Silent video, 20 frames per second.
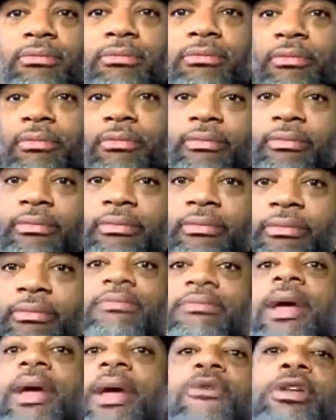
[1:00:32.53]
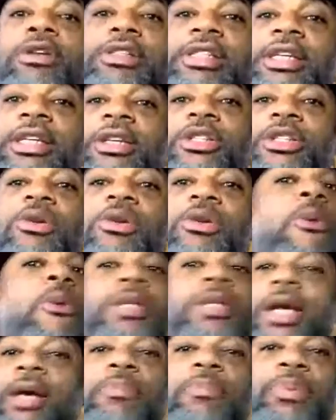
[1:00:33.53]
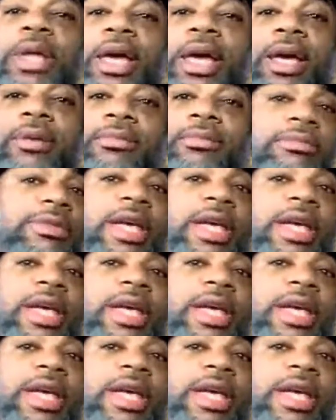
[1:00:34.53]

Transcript: I want to sing the song. I wish I could play it.